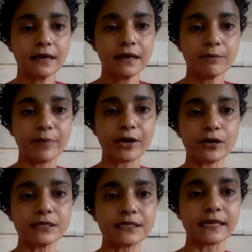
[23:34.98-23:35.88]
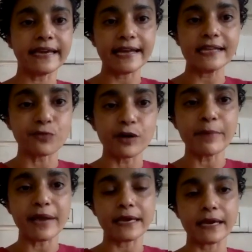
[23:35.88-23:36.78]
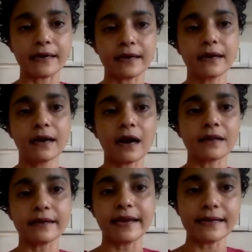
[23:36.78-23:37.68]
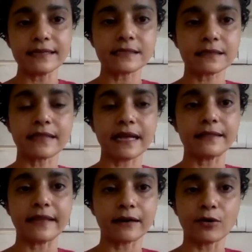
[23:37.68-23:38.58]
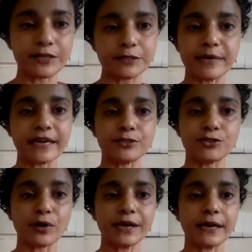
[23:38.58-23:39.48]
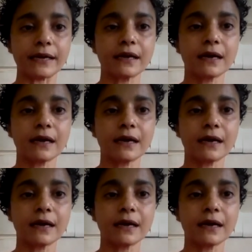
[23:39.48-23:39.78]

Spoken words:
because the gains we're making are the gains that they're going to be enjoying.